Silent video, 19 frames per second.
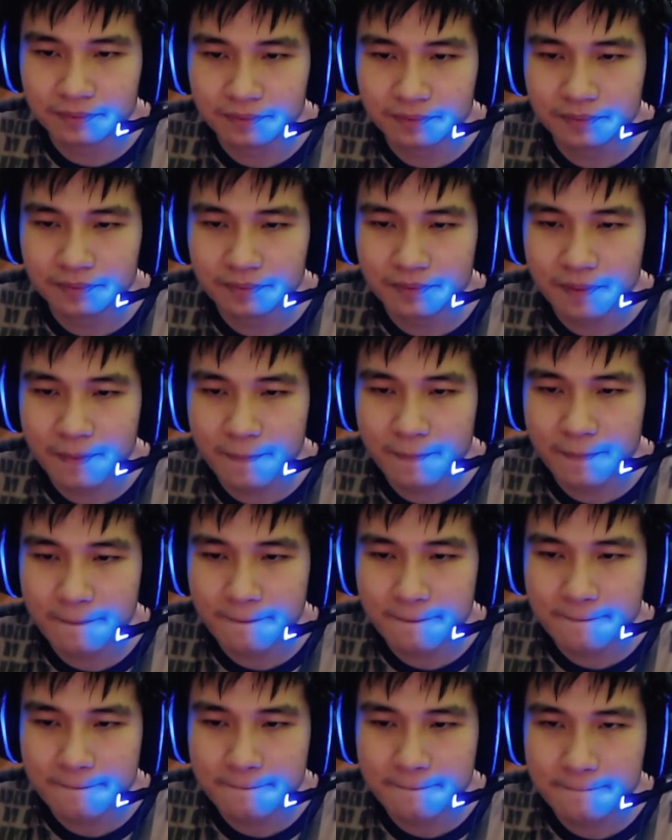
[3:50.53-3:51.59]
So,
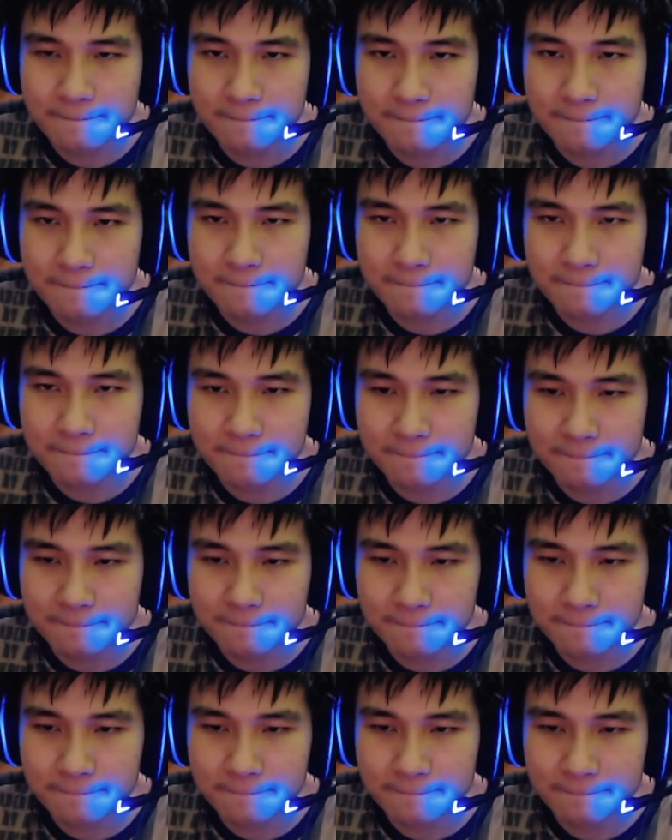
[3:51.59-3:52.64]
you accept?
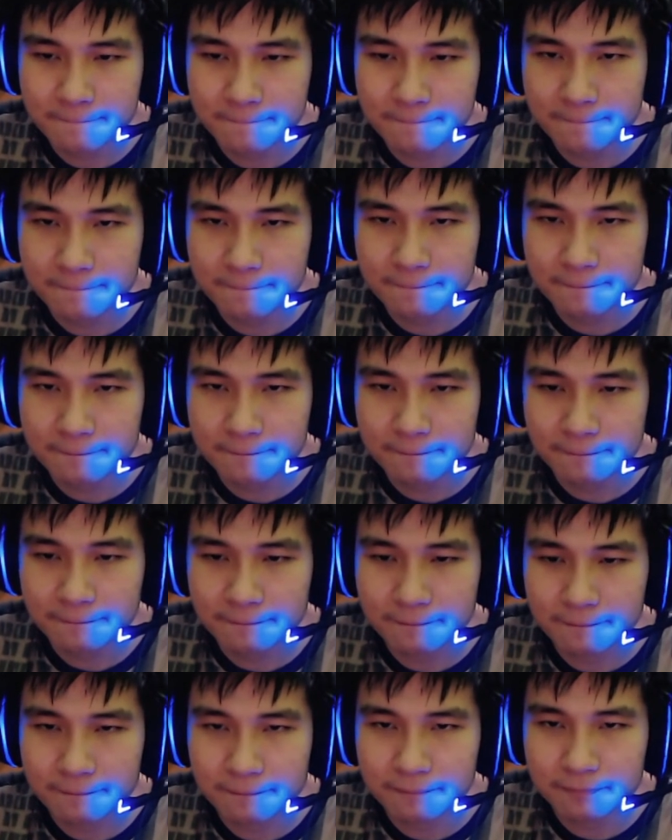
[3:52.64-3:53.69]
Yes, I
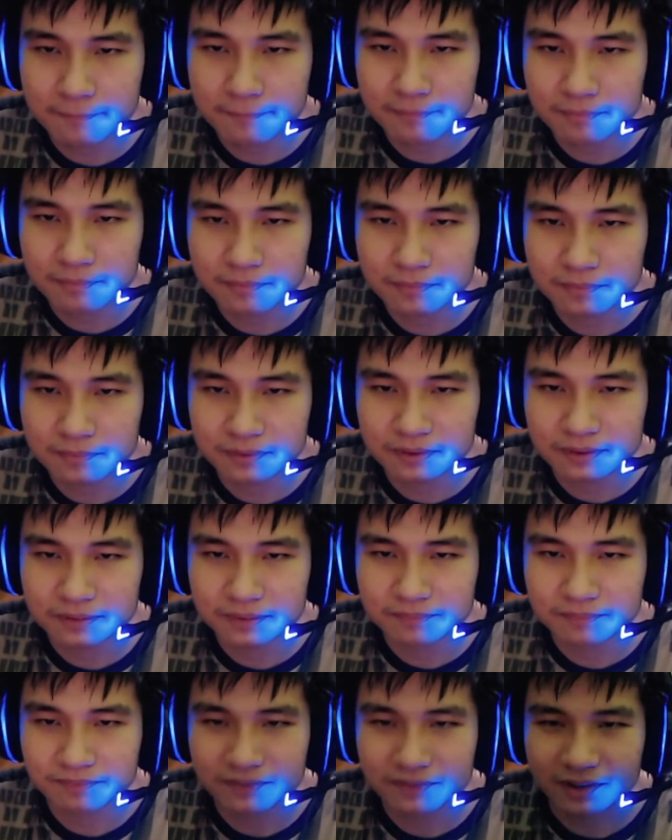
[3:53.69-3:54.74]
accept.
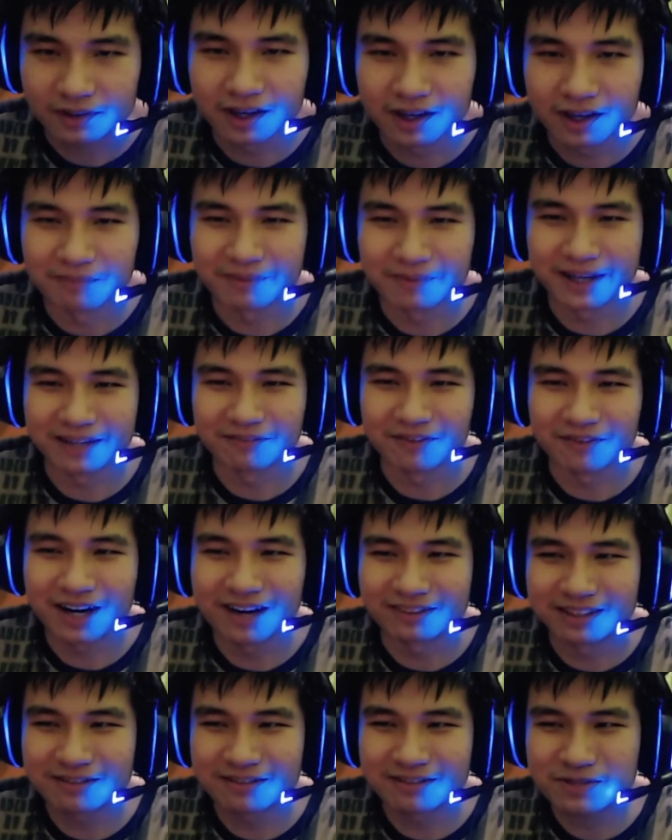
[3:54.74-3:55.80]
Oh man,
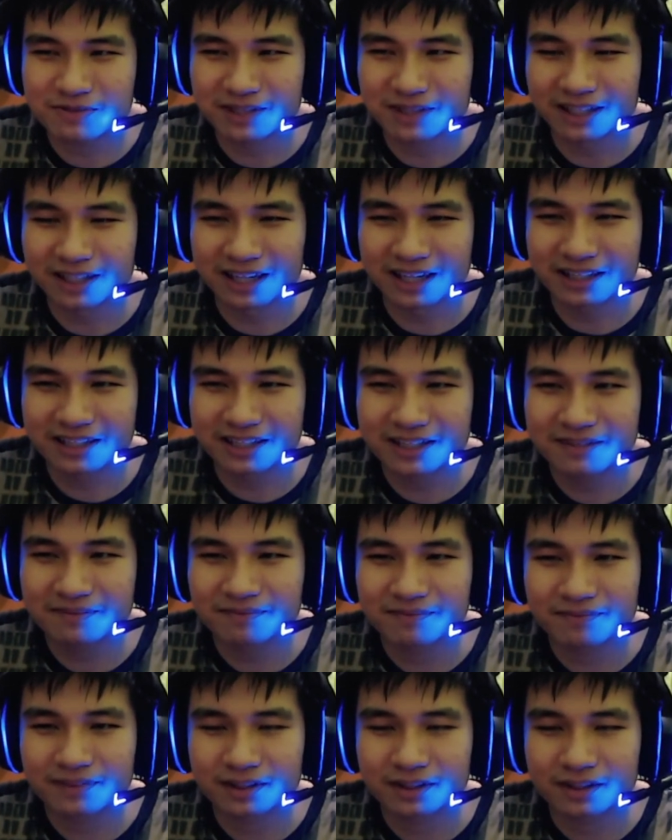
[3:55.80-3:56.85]
wow, that was really lucky.
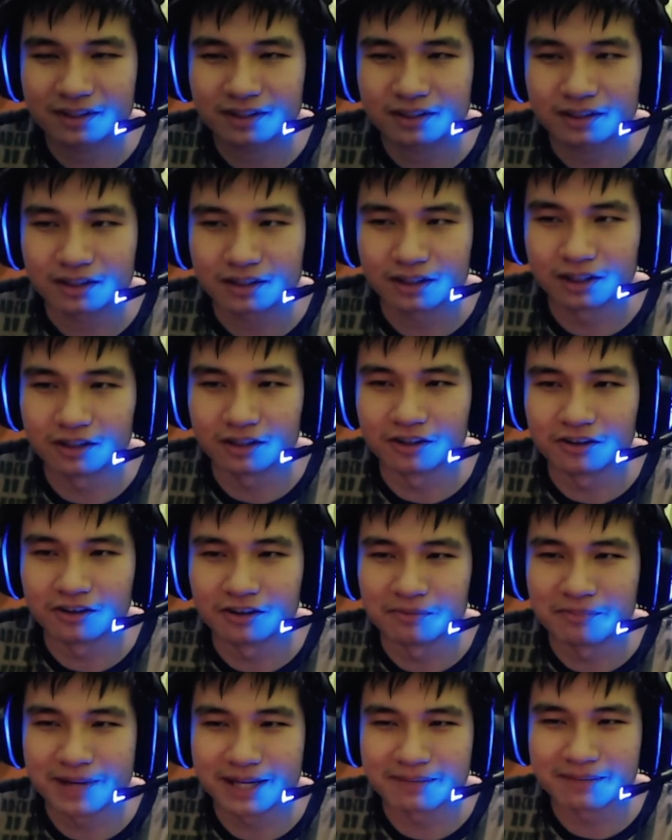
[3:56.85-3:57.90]
Oh
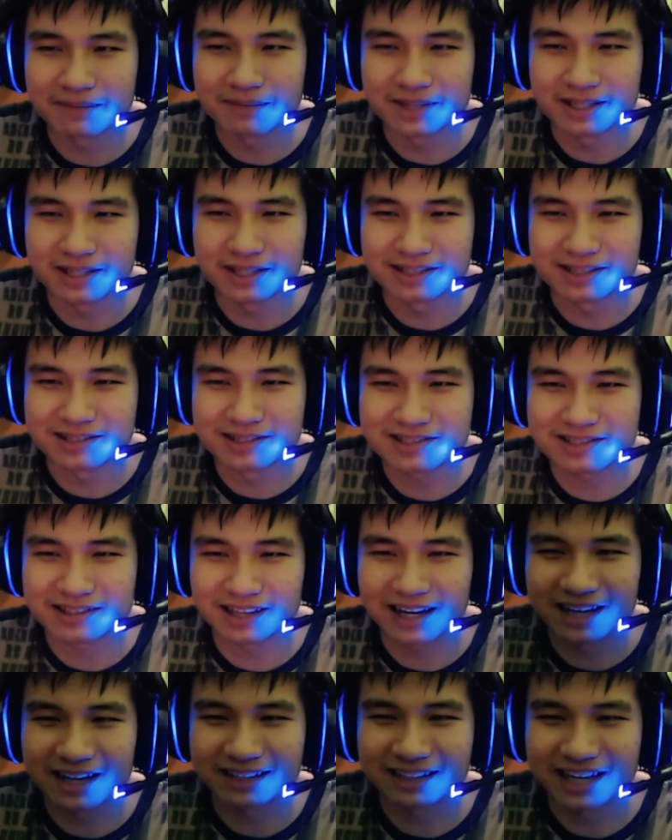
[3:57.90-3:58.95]
baby, is
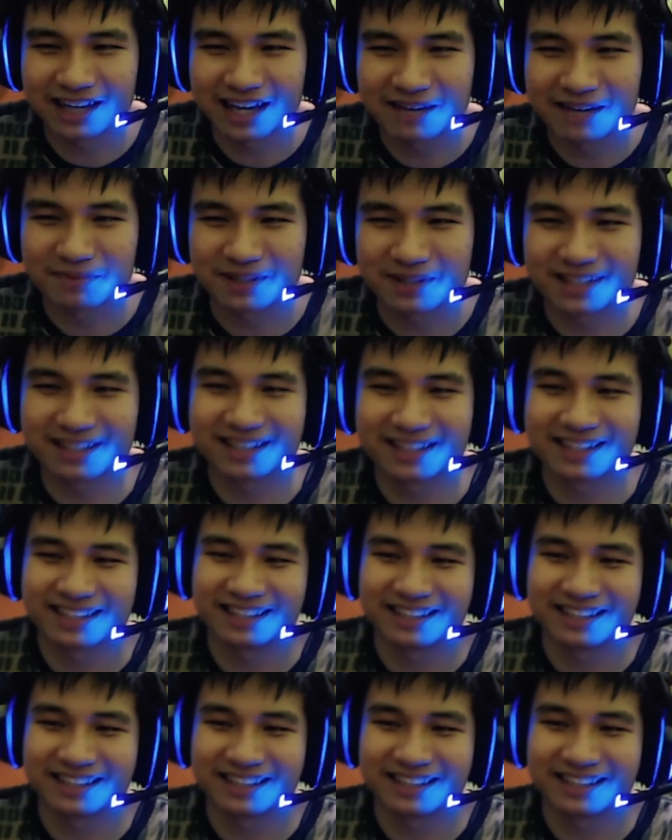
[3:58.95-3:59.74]
not happy.